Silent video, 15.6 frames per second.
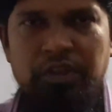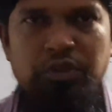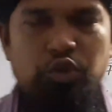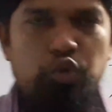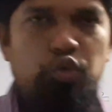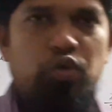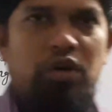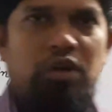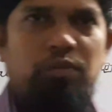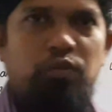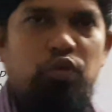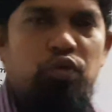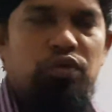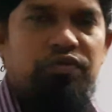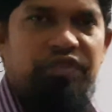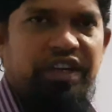two or
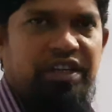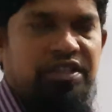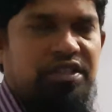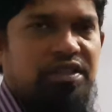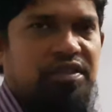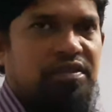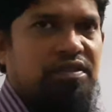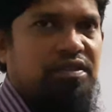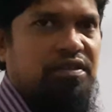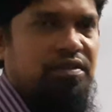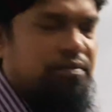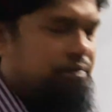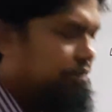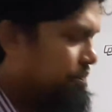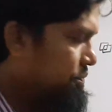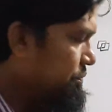more fractions
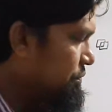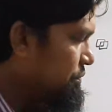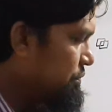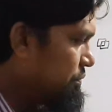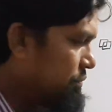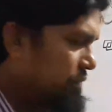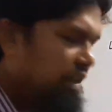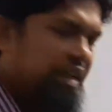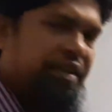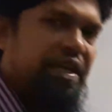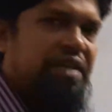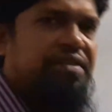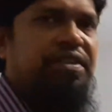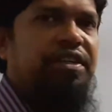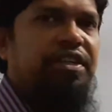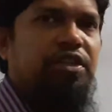in
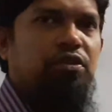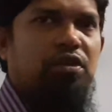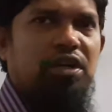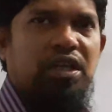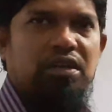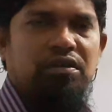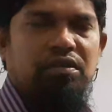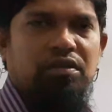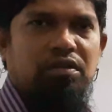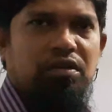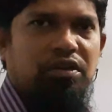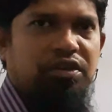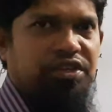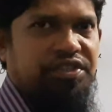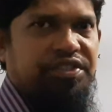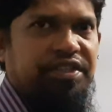ascending order or
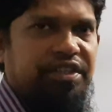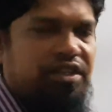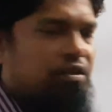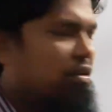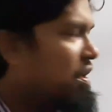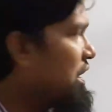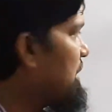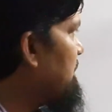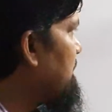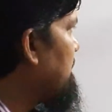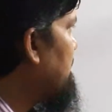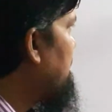descending order,